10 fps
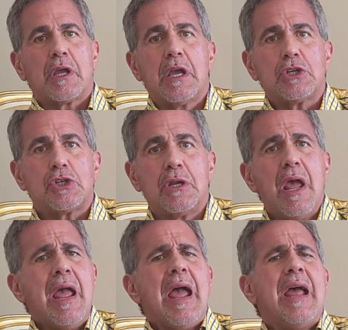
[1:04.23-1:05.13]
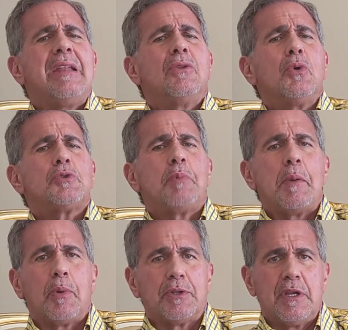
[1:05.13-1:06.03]
in the kitchen, and those
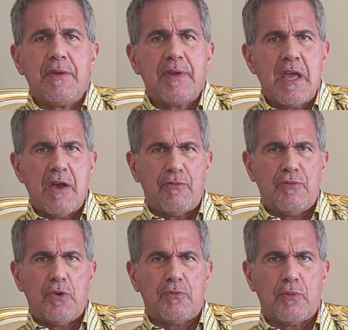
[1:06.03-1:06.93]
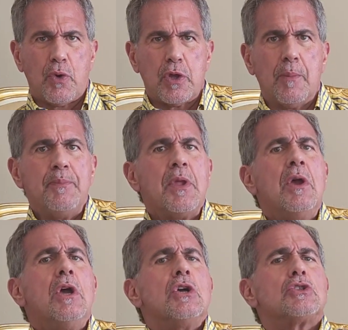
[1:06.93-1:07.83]
people didn't even have food for you.
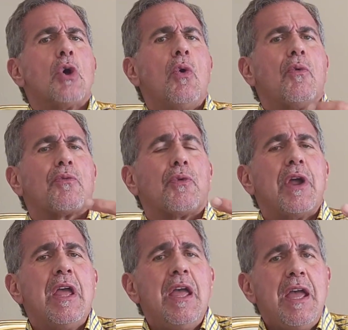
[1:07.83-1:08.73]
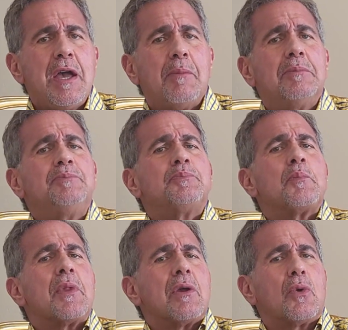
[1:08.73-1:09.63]
So for him,
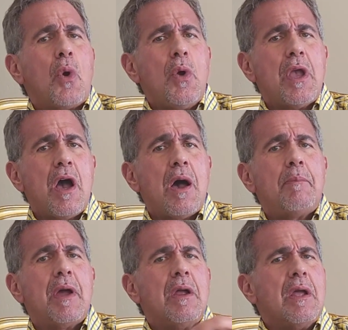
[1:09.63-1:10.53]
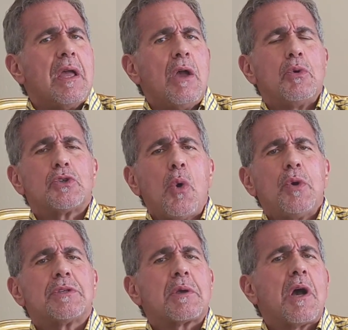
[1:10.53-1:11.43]
growing up, it was
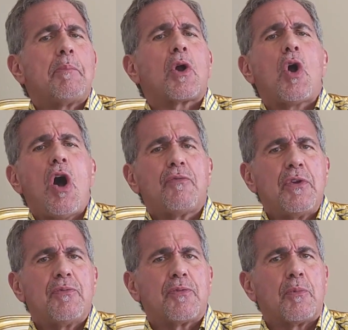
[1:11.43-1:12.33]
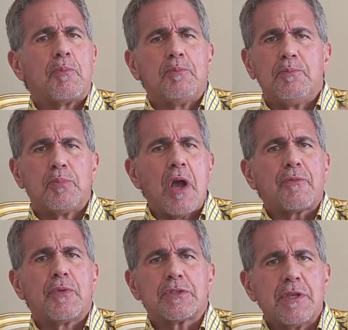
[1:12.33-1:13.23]
always a cup of coffee for
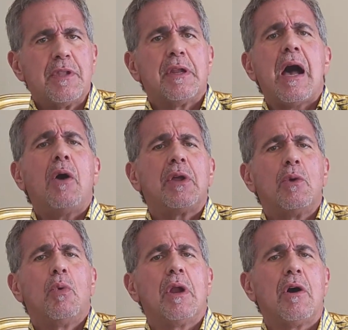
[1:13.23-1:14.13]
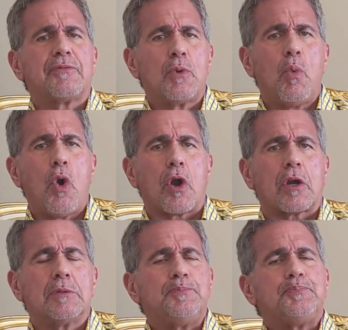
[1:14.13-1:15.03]
breakfast, and then out he went off to
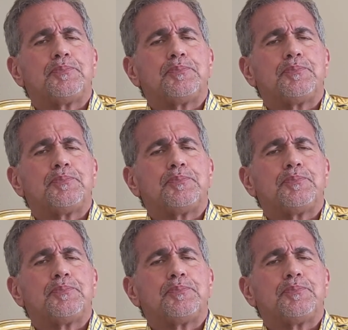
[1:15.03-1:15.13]
work.